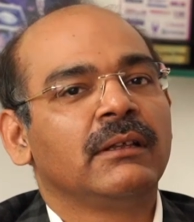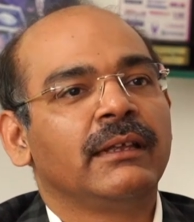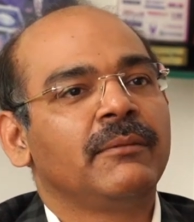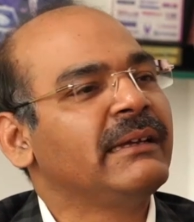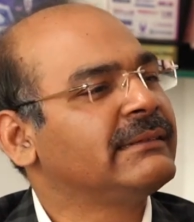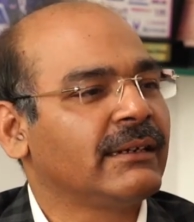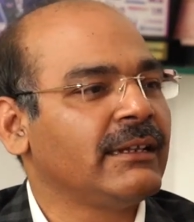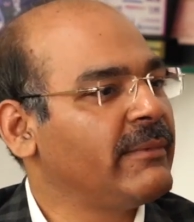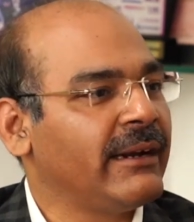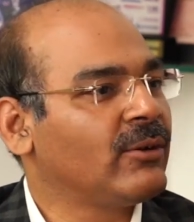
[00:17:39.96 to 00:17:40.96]
then
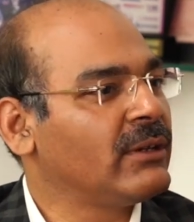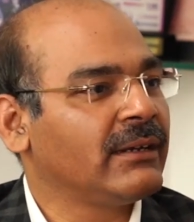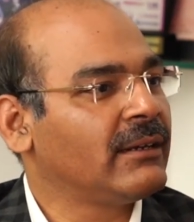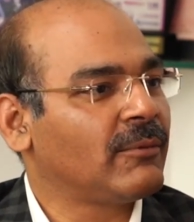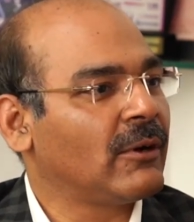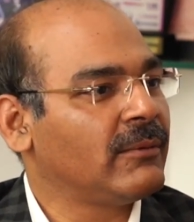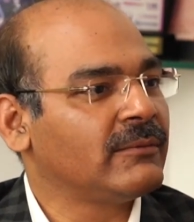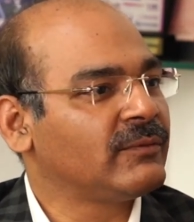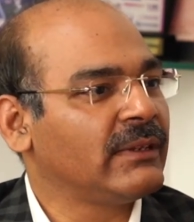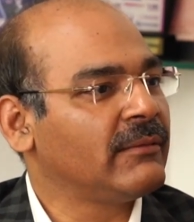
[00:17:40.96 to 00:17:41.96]
basically medico-legal
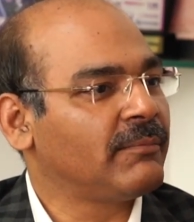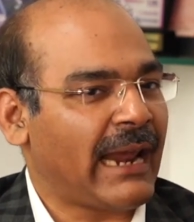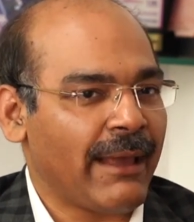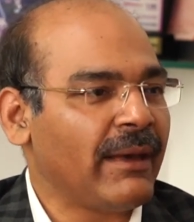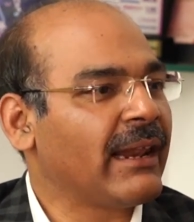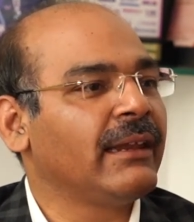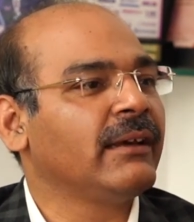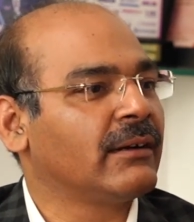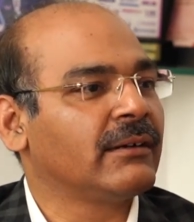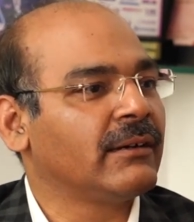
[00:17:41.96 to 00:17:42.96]
problems will primarily
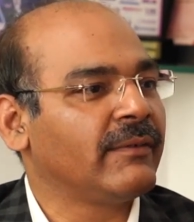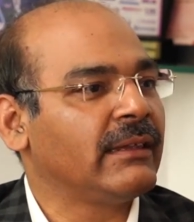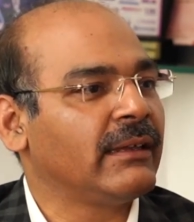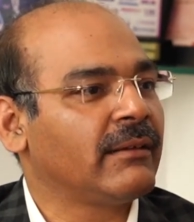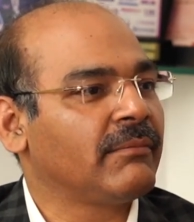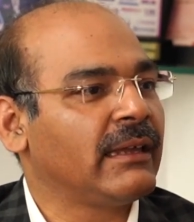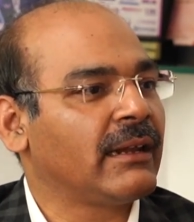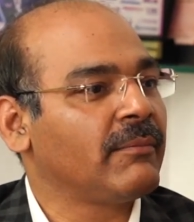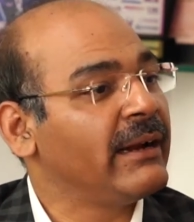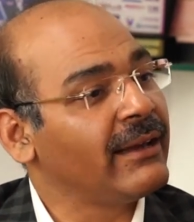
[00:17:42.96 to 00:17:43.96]
occur when there
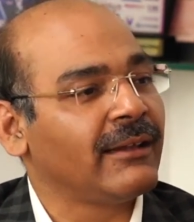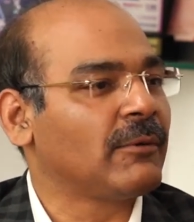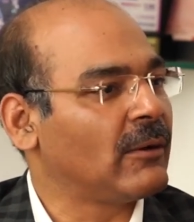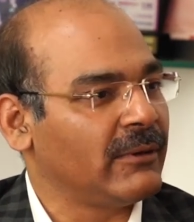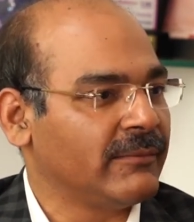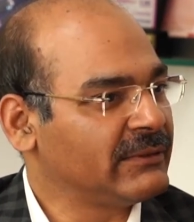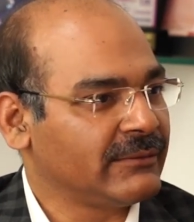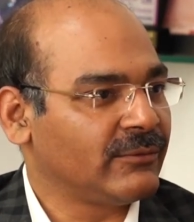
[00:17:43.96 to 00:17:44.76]
are medical problems.